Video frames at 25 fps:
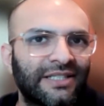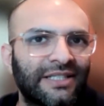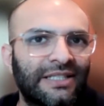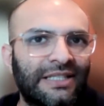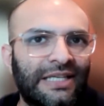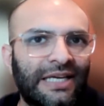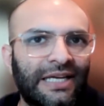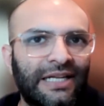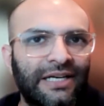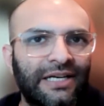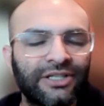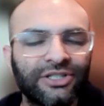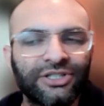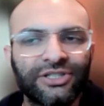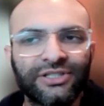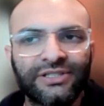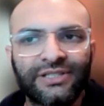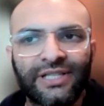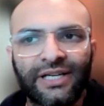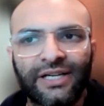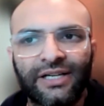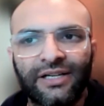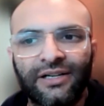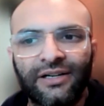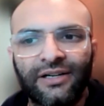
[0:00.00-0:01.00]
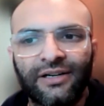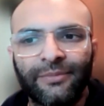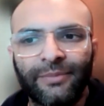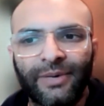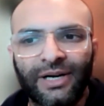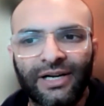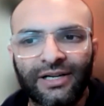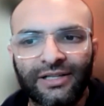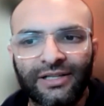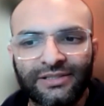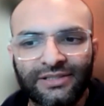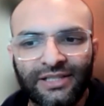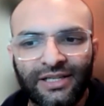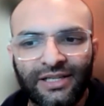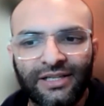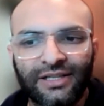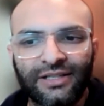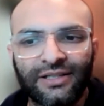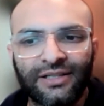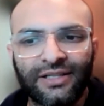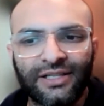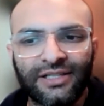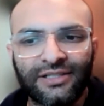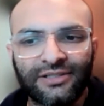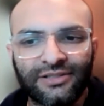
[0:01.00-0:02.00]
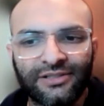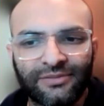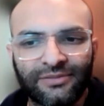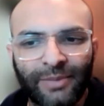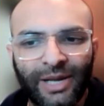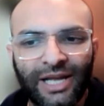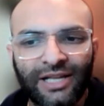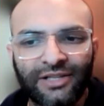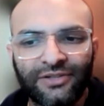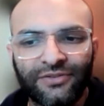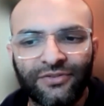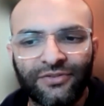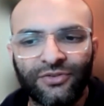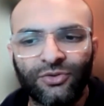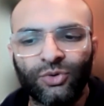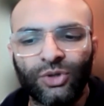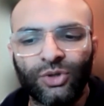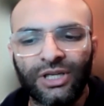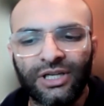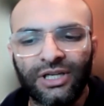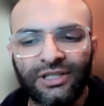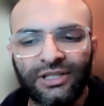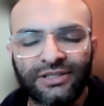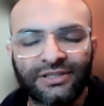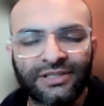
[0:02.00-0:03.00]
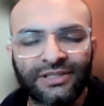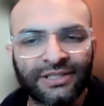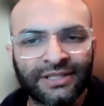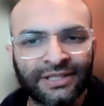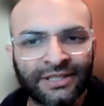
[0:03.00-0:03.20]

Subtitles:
the energy sector in Pakistan in these past few years.